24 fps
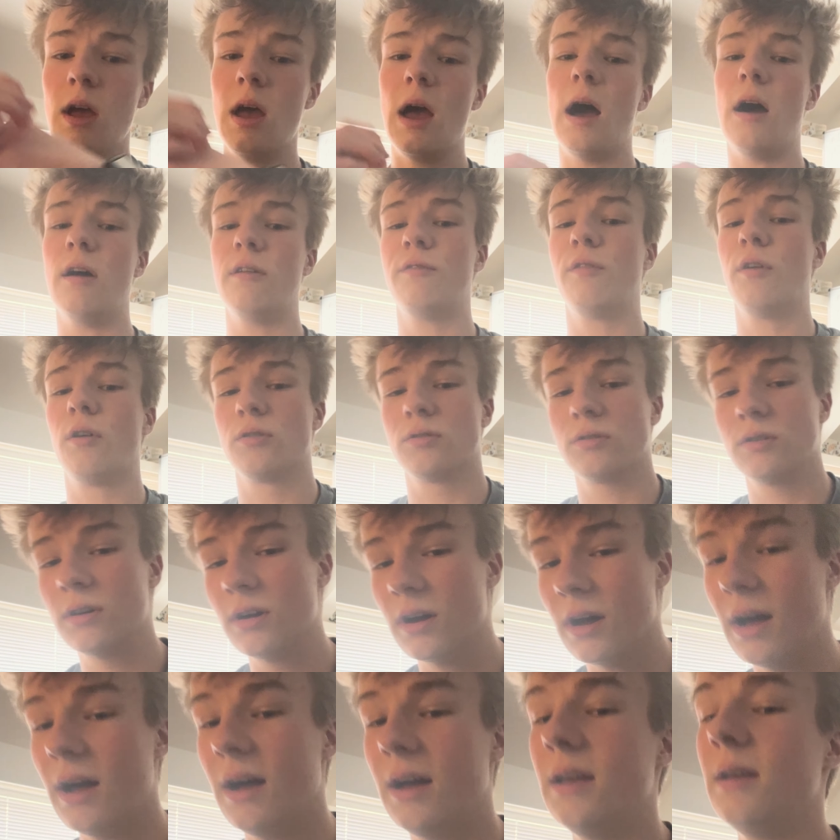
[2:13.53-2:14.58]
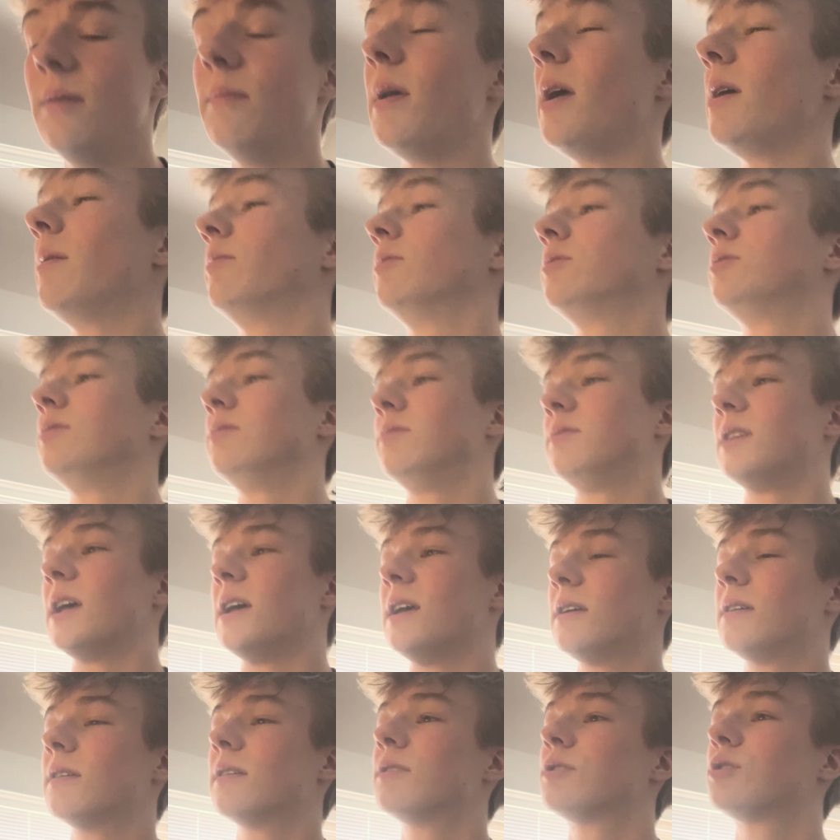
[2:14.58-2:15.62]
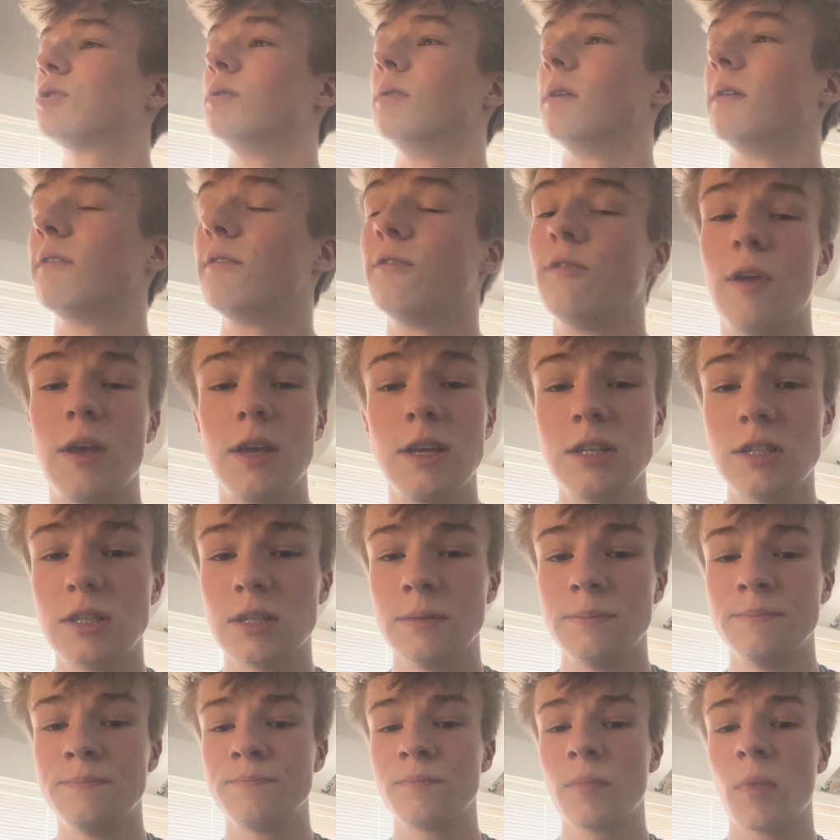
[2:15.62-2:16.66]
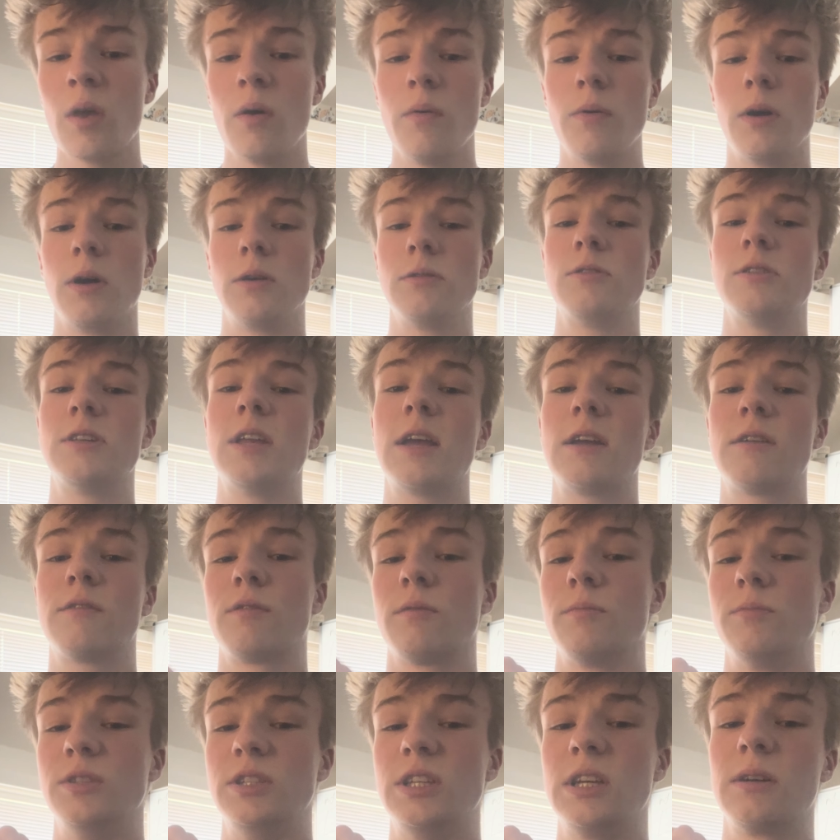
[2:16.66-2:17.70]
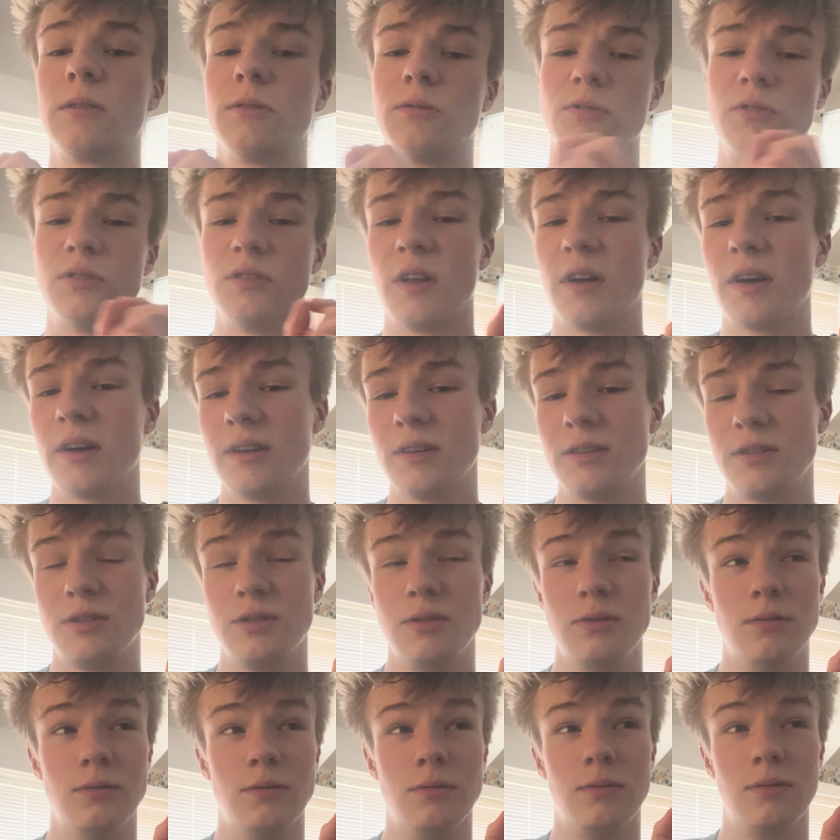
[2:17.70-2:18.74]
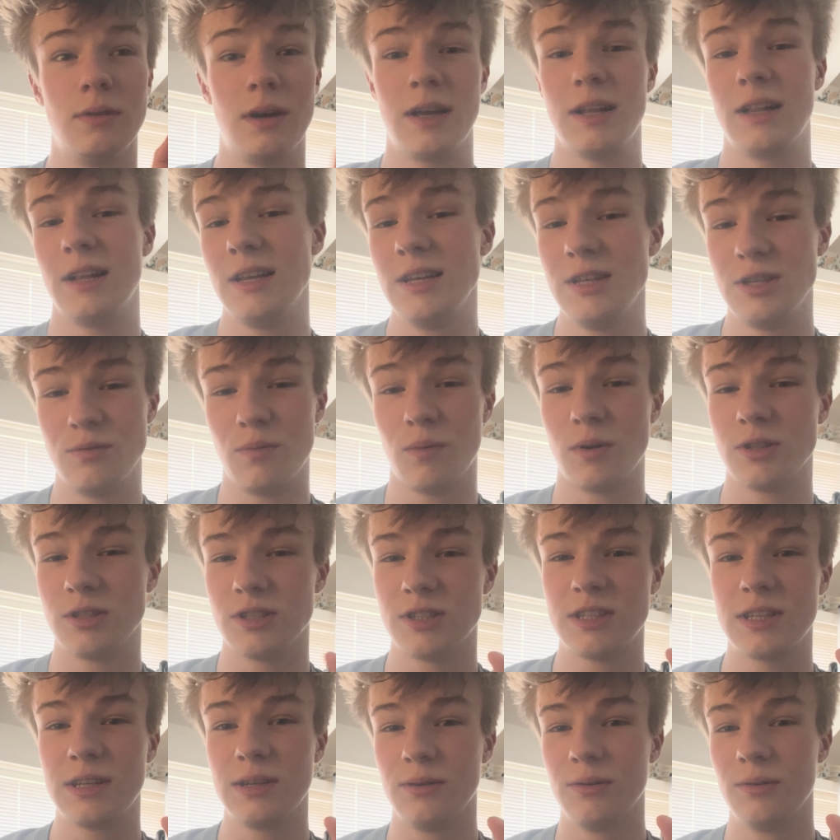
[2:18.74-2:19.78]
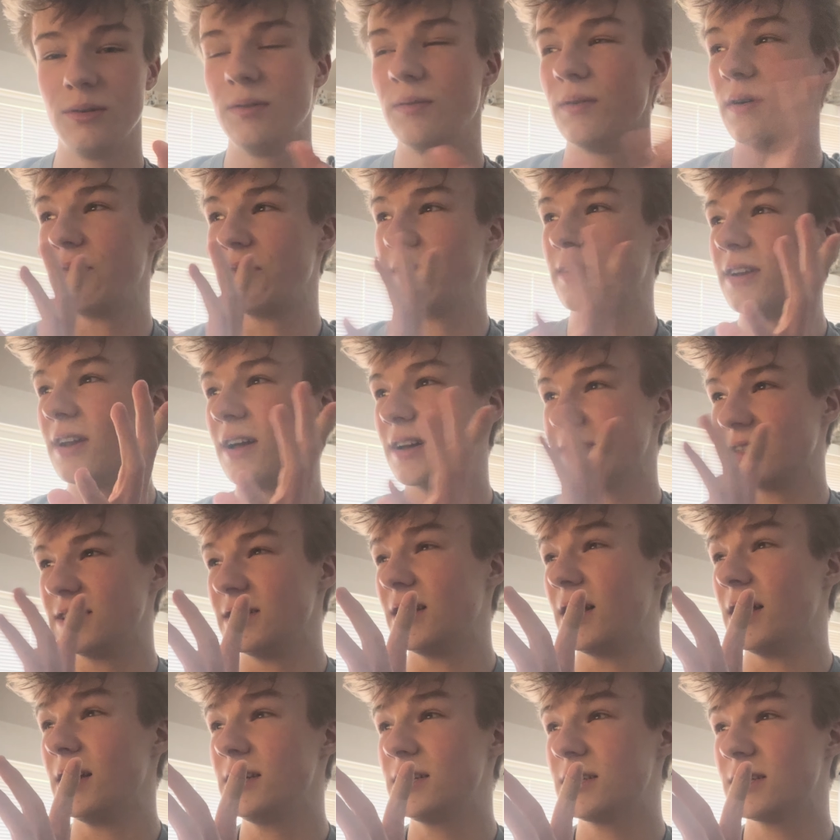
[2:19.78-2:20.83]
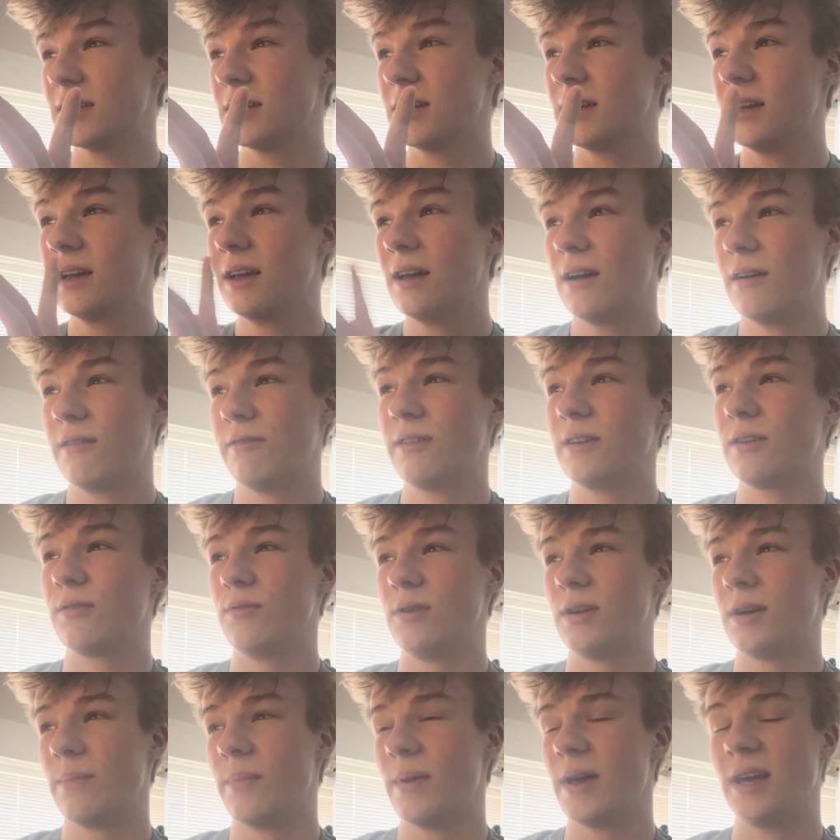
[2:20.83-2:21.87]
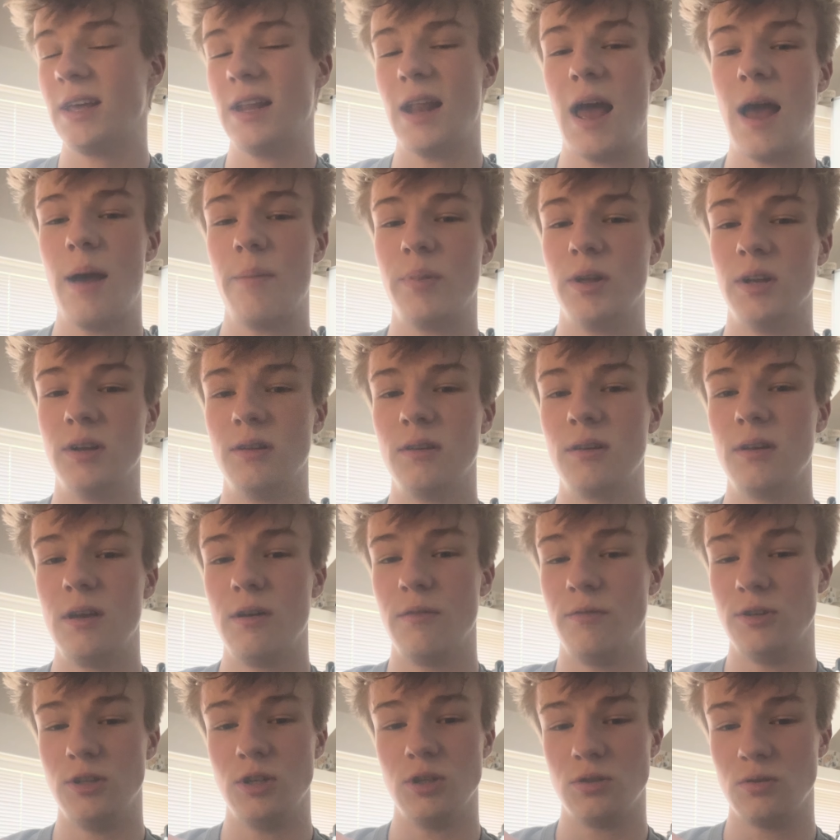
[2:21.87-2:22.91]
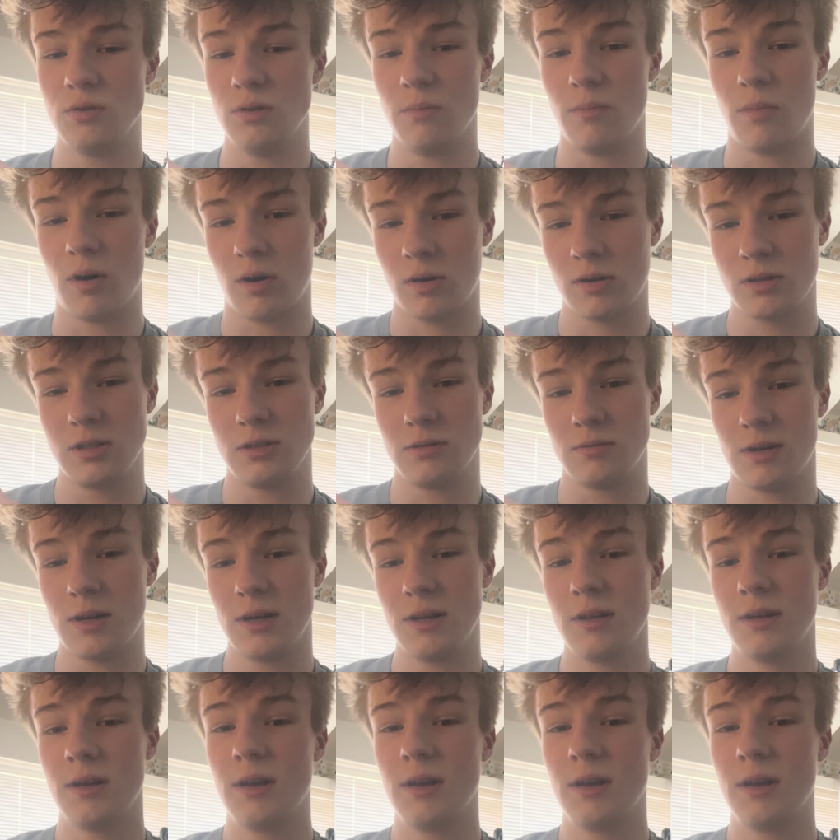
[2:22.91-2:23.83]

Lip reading: how far I am able to take certain things. We're going to take it from zero to at least one sale within 90 days. I think we can make it happen if we just do the marketing right